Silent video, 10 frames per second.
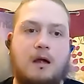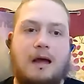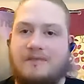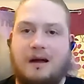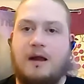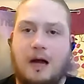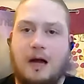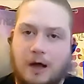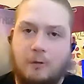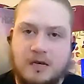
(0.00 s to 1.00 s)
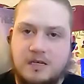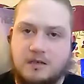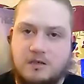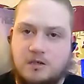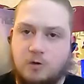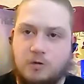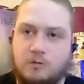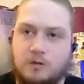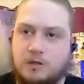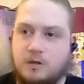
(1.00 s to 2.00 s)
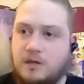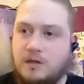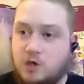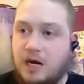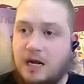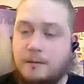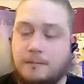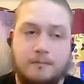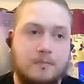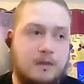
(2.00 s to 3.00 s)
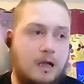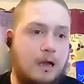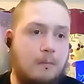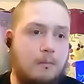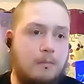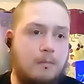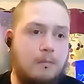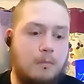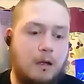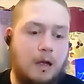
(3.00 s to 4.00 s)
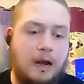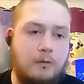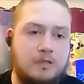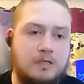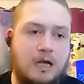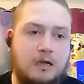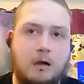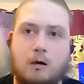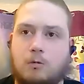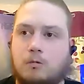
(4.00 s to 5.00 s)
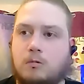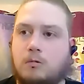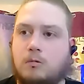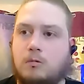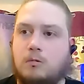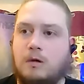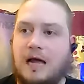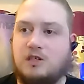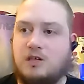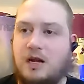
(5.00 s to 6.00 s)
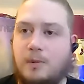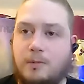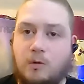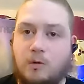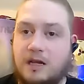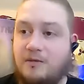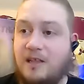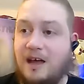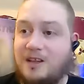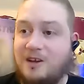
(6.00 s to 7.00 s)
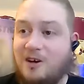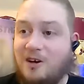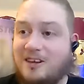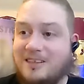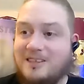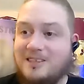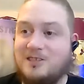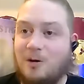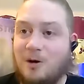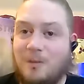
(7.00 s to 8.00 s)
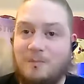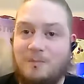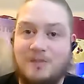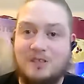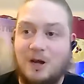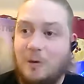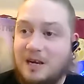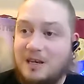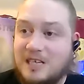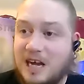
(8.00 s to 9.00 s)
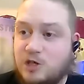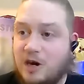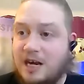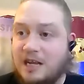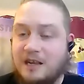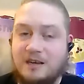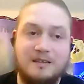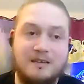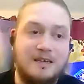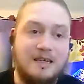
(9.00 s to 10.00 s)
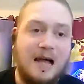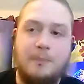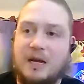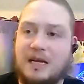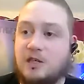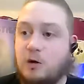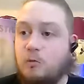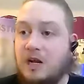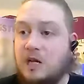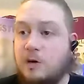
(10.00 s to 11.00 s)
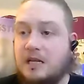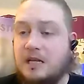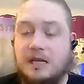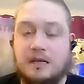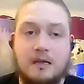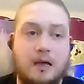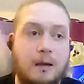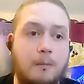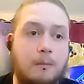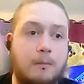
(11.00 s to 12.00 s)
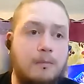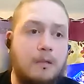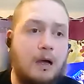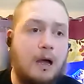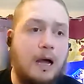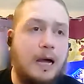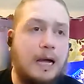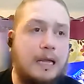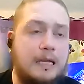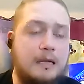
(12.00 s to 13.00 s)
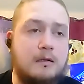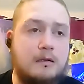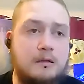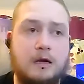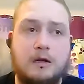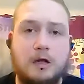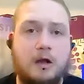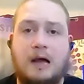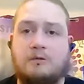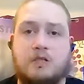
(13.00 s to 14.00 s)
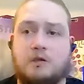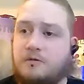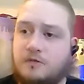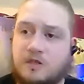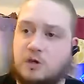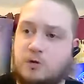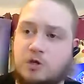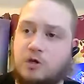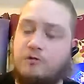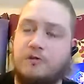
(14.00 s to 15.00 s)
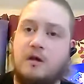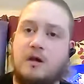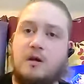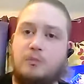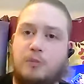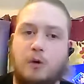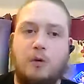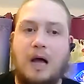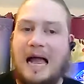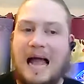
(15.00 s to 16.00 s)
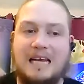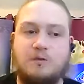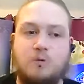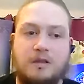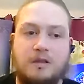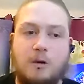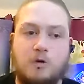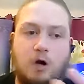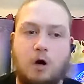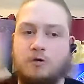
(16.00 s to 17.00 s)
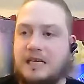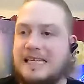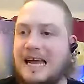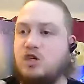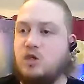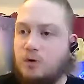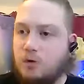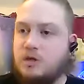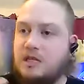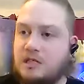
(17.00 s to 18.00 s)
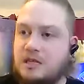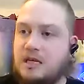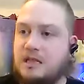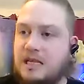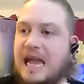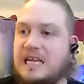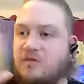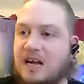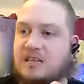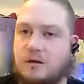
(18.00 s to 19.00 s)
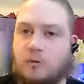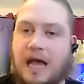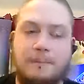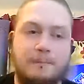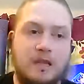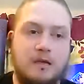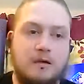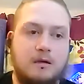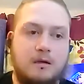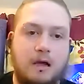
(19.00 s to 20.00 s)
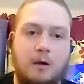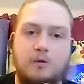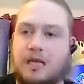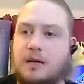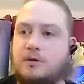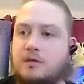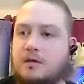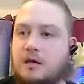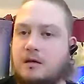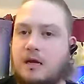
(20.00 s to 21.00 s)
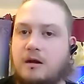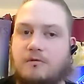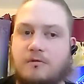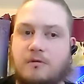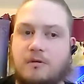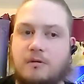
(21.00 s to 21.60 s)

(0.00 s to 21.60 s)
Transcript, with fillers: I found out about a wrestling school that was doing the training. Um, and I was like, oh, well, actually, I probably want to give that a go. So, um, so I went and started training and I picked it up really quickly. Um, I kind of learned how to do the physical stuff, but I had what they would call the intangible, which is the, the X factor where I was able to kind of